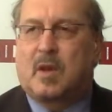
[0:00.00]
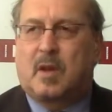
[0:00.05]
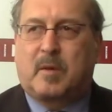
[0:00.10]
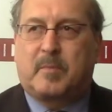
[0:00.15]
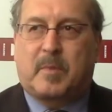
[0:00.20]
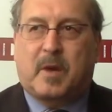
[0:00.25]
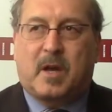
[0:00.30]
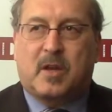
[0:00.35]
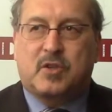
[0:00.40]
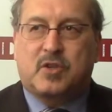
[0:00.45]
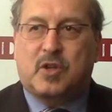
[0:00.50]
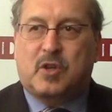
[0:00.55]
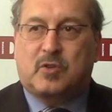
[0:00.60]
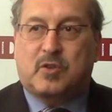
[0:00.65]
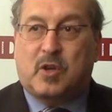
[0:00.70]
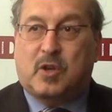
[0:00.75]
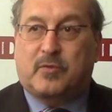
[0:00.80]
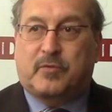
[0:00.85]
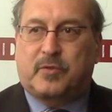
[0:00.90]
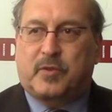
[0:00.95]
Aubagio
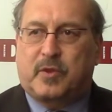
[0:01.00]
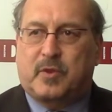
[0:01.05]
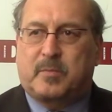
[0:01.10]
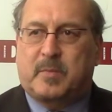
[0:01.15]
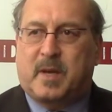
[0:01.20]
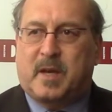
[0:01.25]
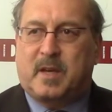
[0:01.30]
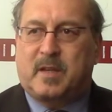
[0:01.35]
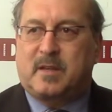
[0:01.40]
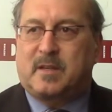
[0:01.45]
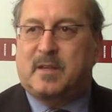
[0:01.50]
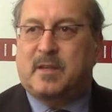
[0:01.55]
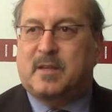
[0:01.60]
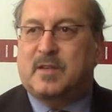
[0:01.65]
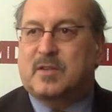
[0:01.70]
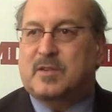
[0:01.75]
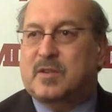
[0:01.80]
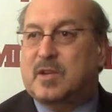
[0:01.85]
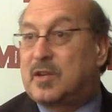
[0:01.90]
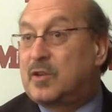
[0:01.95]
teriflunomide
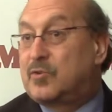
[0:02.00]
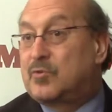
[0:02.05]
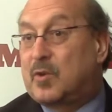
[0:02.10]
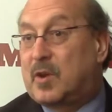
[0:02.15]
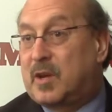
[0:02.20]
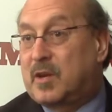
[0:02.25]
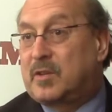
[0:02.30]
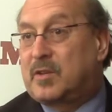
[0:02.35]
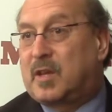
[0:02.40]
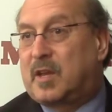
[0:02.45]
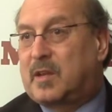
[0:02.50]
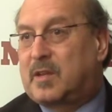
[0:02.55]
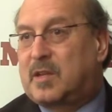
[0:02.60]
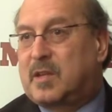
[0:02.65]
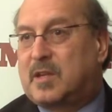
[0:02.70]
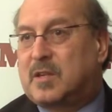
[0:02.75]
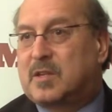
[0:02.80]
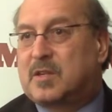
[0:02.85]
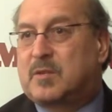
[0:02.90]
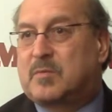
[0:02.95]
is a drug that
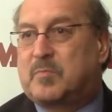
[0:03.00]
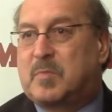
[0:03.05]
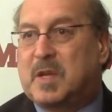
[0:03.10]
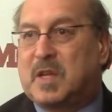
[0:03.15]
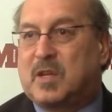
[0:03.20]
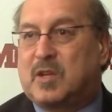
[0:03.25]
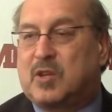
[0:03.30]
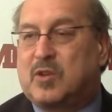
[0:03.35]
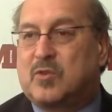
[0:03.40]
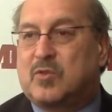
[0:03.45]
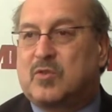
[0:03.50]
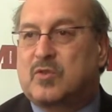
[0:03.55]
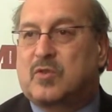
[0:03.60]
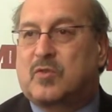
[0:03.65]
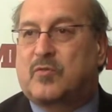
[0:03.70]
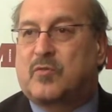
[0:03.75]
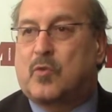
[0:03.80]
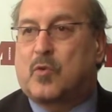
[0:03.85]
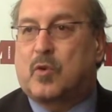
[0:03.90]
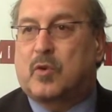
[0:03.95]
is being used
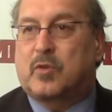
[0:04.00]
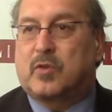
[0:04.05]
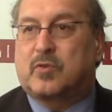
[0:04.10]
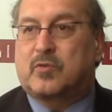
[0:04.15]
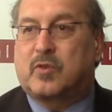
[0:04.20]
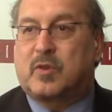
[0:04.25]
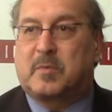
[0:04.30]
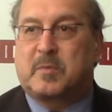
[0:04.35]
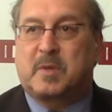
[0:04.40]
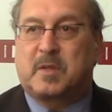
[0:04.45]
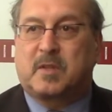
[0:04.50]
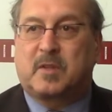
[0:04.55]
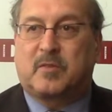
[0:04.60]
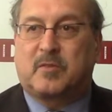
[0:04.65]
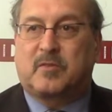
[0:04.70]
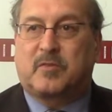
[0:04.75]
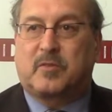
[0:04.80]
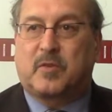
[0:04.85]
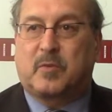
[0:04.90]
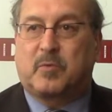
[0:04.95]
for the treatment
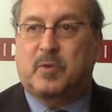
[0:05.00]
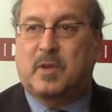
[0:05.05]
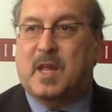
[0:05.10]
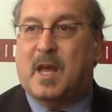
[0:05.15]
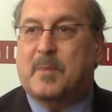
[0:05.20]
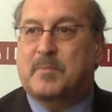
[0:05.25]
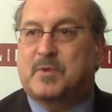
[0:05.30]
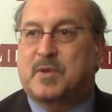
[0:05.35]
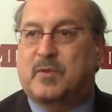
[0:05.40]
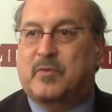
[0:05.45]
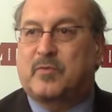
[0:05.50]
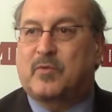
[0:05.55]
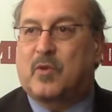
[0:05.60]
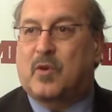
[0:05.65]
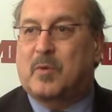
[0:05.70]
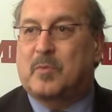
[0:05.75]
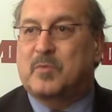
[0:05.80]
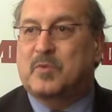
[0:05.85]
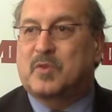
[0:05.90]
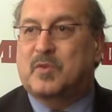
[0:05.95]
of relapsing
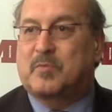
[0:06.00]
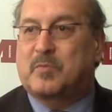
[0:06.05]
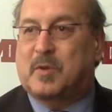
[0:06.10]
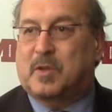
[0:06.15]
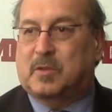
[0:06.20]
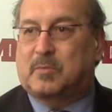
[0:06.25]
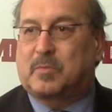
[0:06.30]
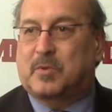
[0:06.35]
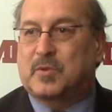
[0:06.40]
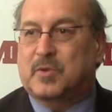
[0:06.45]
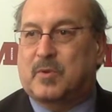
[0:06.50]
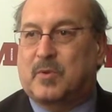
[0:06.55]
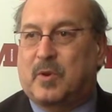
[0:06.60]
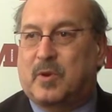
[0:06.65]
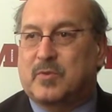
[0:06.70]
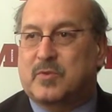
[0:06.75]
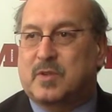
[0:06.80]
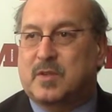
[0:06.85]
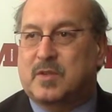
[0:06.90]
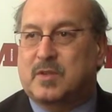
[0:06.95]
forms of multiple
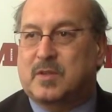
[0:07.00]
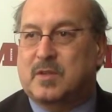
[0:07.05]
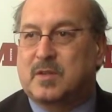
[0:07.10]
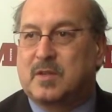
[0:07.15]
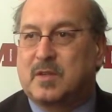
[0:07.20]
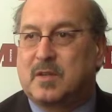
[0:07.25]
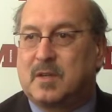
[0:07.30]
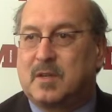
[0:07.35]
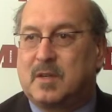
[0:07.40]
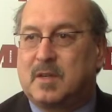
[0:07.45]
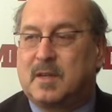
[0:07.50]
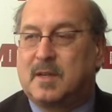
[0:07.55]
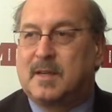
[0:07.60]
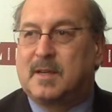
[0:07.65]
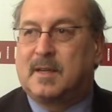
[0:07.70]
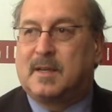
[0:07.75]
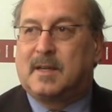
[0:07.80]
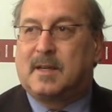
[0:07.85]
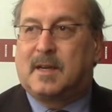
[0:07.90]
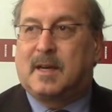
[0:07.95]
sclerosis.
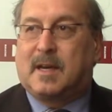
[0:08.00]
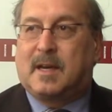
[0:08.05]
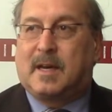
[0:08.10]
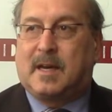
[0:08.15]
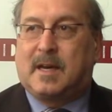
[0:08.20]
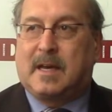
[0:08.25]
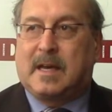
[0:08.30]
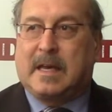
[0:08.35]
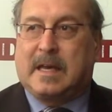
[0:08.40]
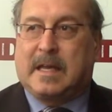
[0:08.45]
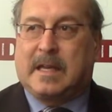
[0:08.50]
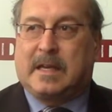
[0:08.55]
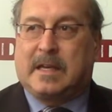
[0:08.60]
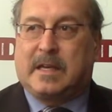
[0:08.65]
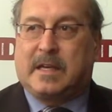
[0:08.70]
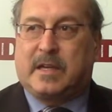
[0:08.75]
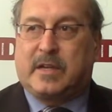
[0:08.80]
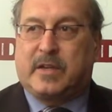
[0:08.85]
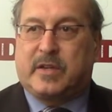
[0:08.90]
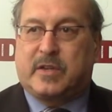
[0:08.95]
Uh, and
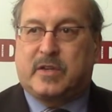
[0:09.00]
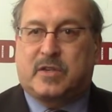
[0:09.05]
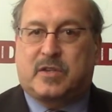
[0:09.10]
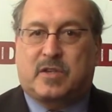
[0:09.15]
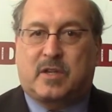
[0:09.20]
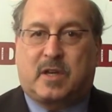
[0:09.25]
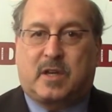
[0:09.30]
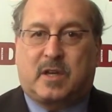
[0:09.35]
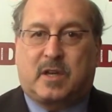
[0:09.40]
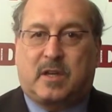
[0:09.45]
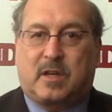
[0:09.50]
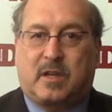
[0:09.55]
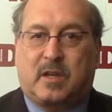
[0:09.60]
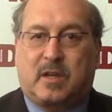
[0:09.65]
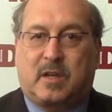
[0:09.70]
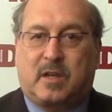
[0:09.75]
it is uh,